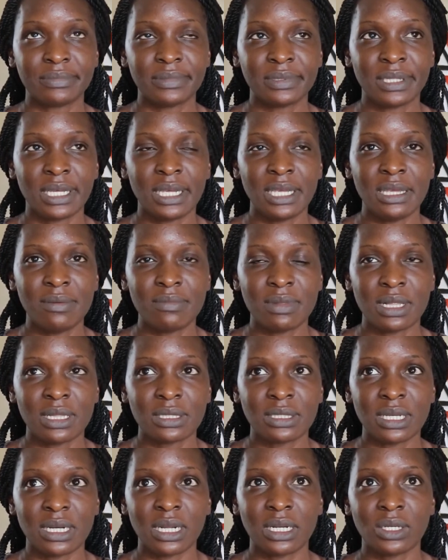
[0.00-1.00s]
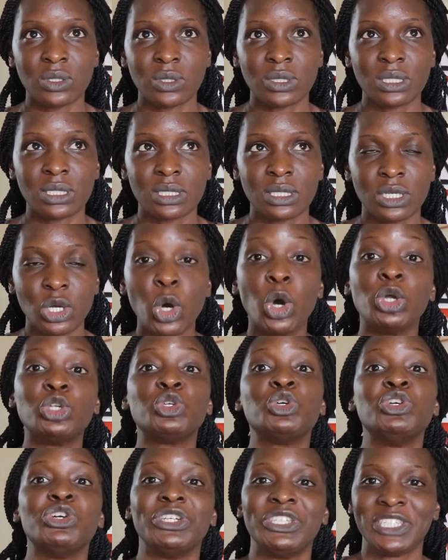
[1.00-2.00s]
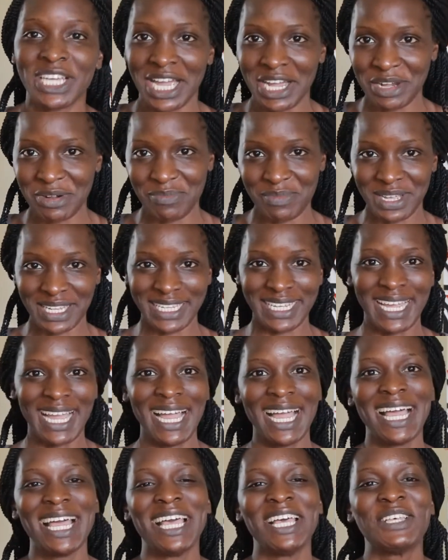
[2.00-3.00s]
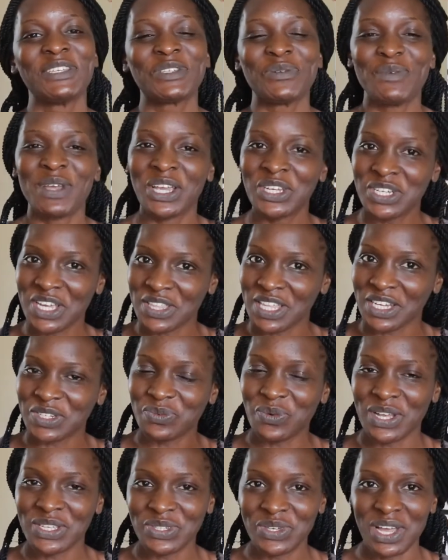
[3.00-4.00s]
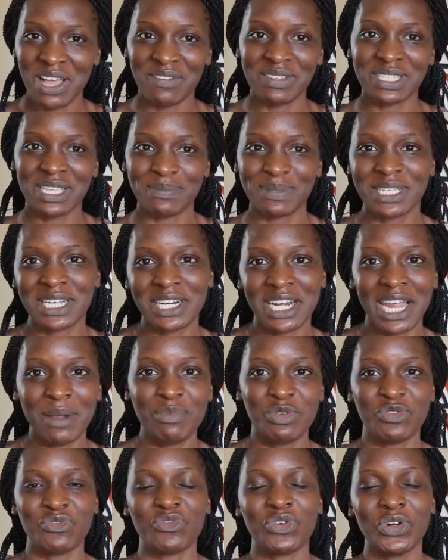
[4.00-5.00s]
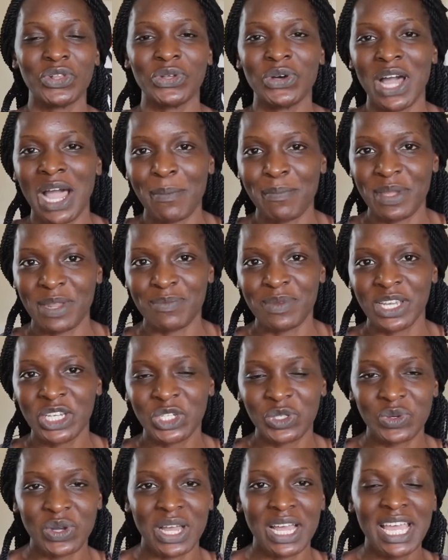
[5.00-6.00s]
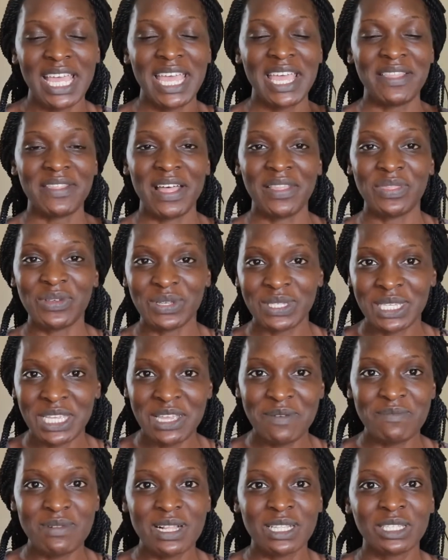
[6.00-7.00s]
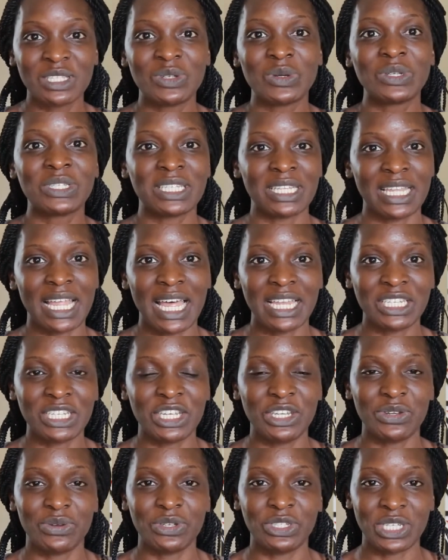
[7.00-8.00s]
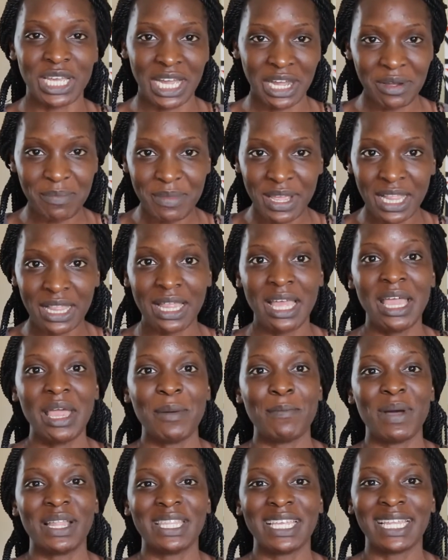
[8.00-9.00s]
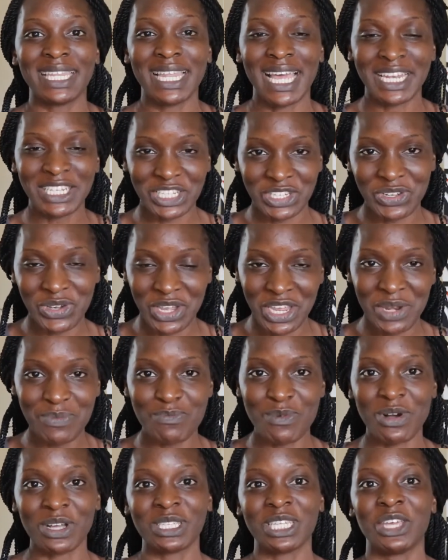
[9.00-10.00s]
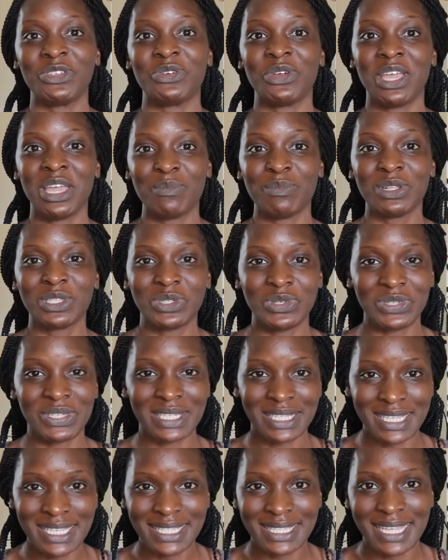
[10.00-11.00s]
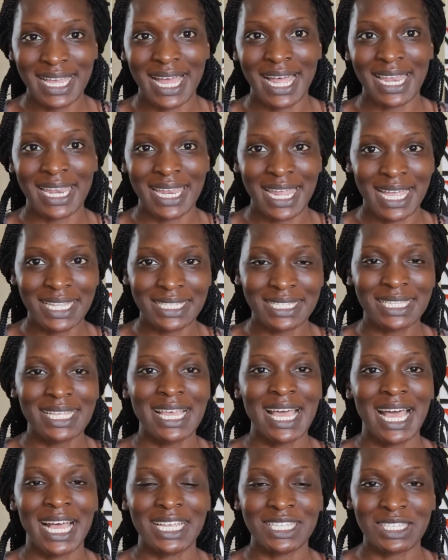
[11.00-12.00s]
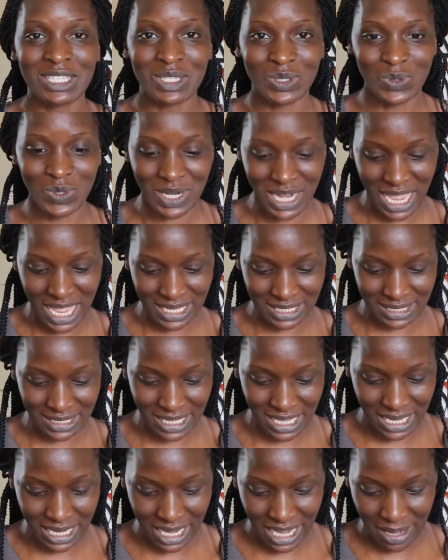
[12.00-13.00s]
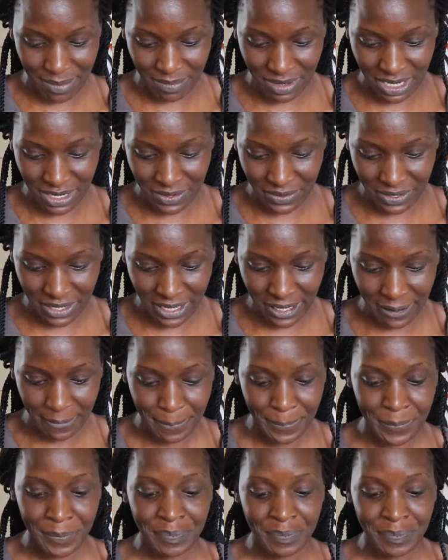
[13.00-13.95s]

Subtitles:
the emails that are not, to your junk mail. Yeah, so make sure that once you have subscribed, you follow up and make sure that those emails don't land in your junk mail, but they land in your inbox, and you're able to seize the alerts as soon as they come in. Okay,